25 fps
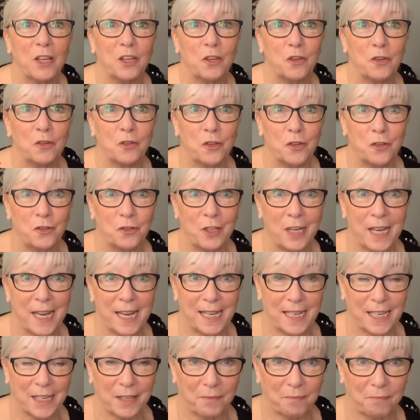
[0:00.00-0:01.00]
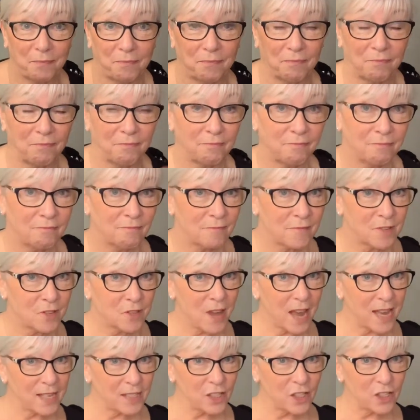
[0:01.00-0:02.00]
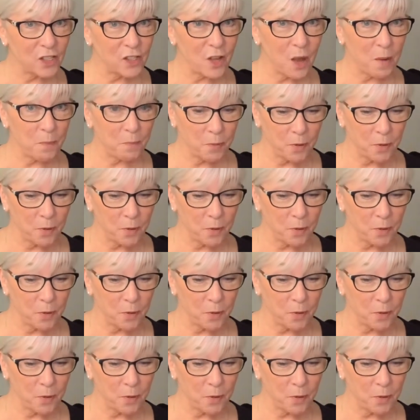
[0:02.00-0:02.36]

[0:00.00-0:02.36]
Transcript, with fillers: you unique. So that's just not